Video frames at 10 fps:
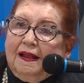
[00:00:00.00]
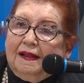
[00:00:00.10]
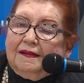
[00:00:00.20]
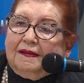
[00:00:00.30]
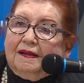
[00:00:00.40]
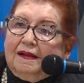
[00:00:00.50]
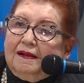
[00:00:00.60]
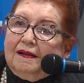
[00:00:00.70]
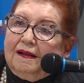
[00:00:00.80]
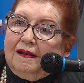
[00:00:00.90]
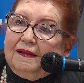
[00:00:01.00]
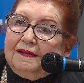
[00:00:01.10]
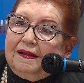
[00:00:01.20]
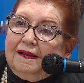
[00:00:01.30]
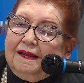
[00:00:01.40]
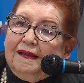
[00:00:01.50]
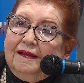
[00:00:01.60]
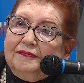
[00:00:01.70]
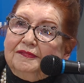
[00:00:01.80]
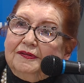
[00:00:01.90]
And I
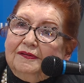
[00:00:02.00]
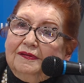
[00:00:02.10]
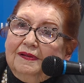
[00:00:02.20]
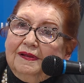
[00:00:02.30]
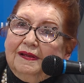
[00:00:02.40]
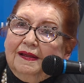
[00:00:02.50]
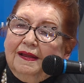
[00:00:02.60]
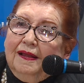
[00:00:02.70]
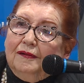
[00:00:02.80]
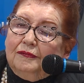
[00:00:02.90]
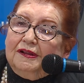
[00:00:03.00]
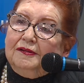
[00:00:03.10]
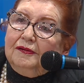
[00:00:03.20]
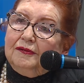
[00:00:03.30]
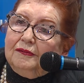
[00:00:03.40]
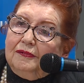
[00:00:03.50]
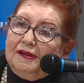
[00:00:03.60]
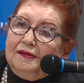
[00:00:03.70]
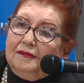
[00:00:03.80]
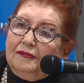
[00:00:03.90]
have to, when you're
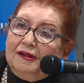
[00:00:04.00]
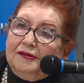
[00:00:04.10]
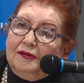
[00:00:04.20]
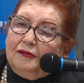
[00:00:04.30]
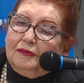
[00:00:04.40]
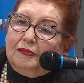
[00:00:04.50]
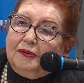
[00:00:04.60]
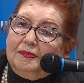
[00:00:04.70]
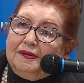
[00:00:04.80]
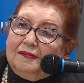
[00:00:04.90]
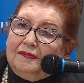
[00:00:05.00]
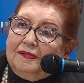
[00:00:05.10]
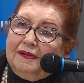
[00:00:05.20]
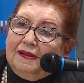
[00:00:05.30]
a woman,